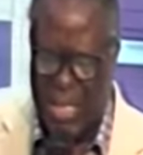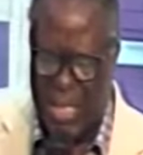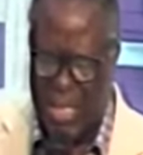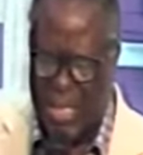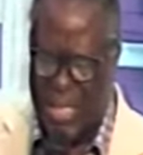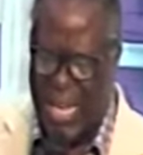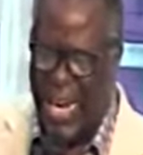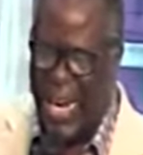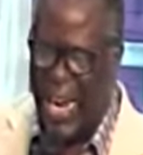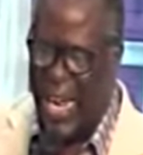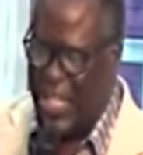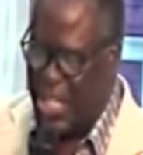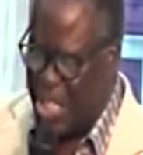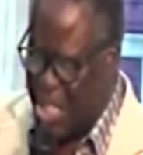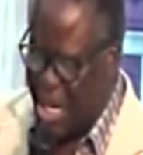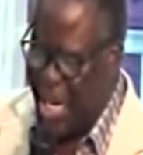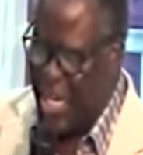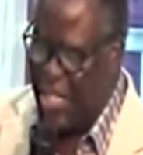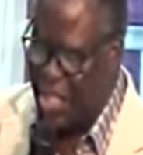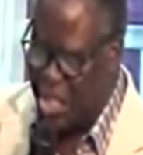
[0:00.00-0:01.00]
There are
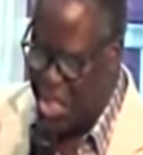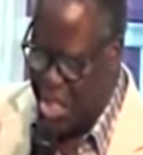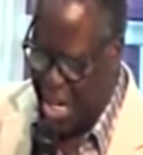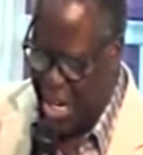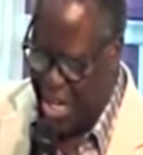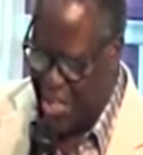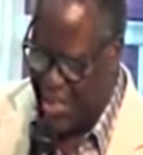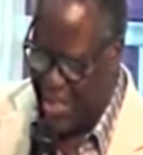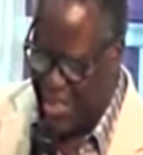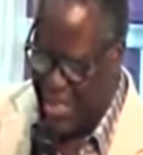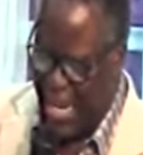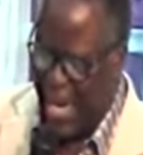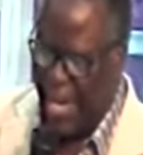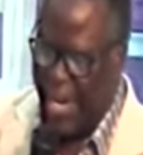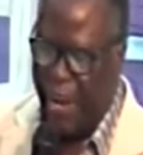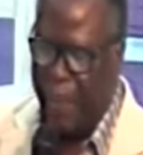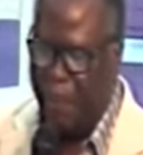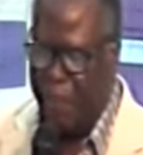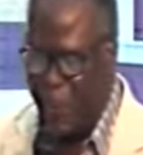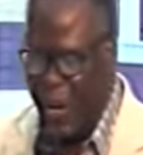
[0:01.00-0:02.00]
changes
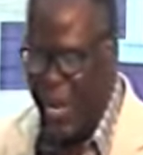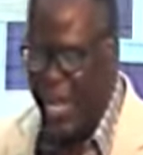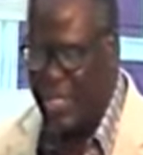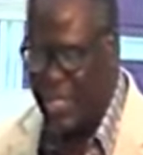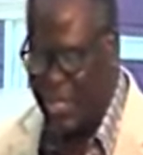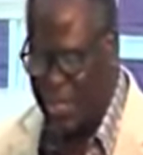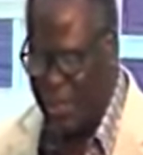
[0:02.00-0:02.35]
taking place